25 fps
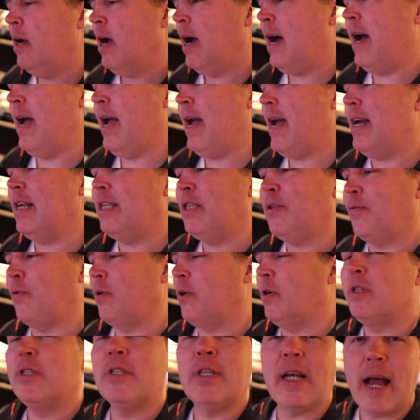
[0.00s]
I asked
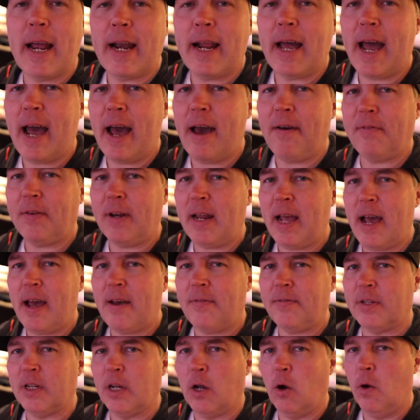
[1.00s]
for a side of half and half to